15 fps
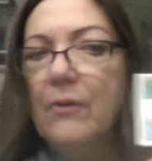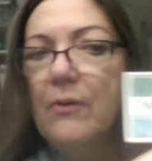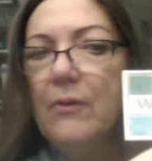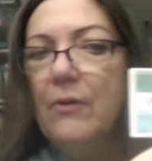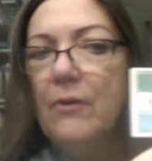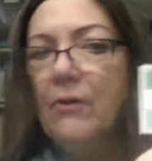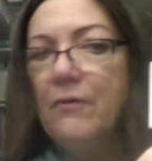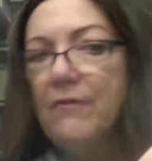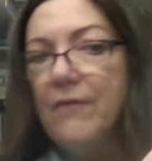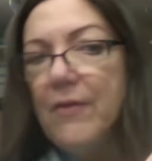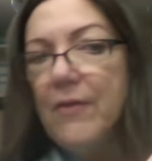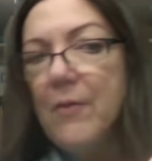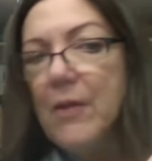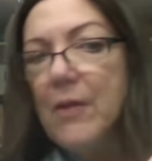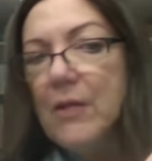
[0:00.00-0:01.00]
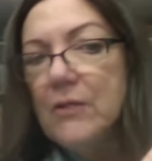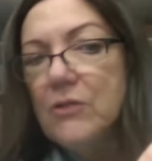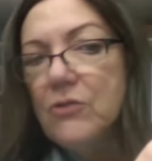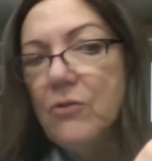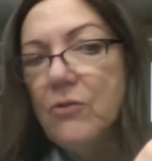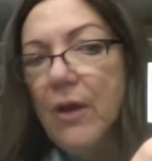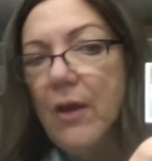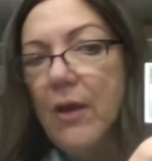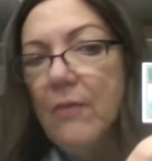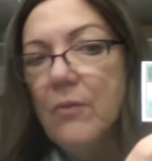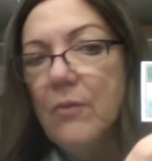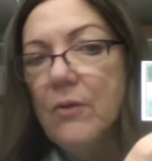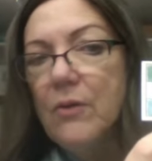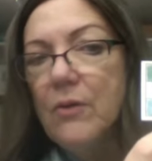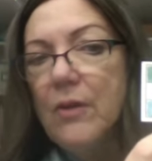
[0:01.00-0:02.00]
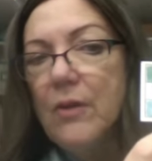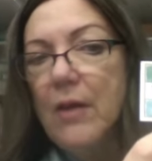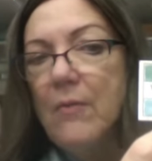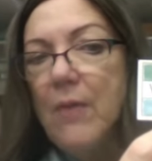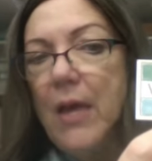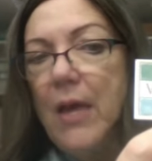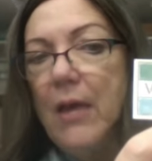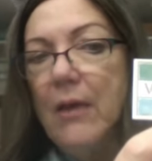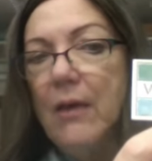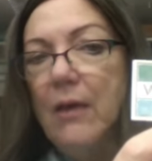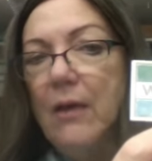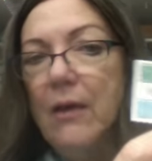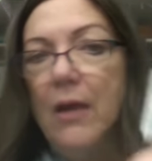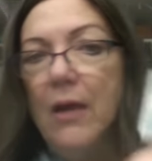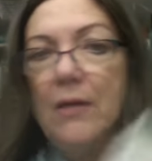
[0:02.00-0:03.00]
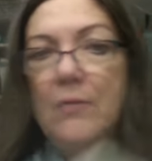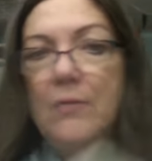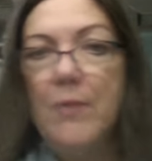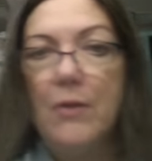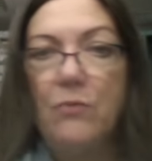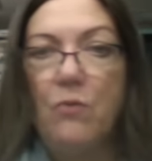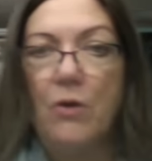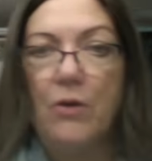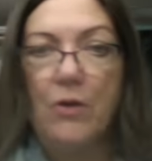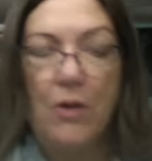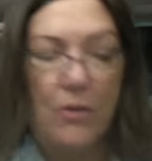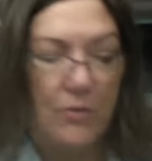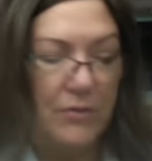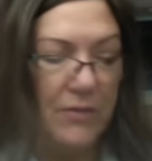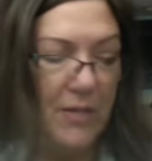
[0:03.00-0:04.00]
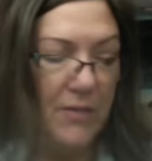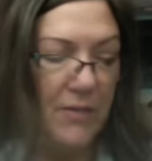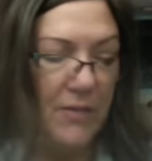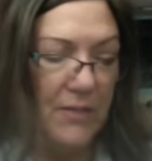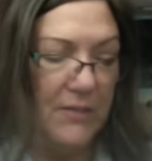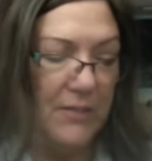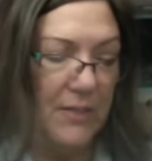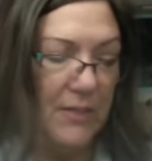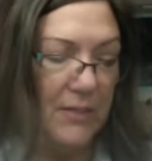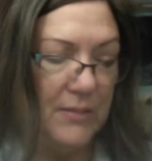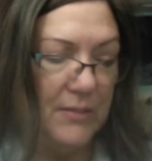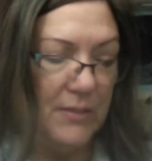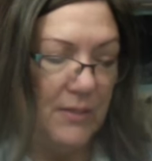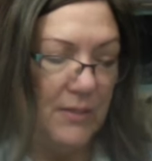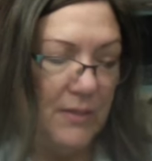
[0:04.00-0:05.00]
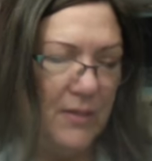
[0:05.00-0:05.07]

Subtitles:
You can find them on Instagram. They make handmade watercolors, and this is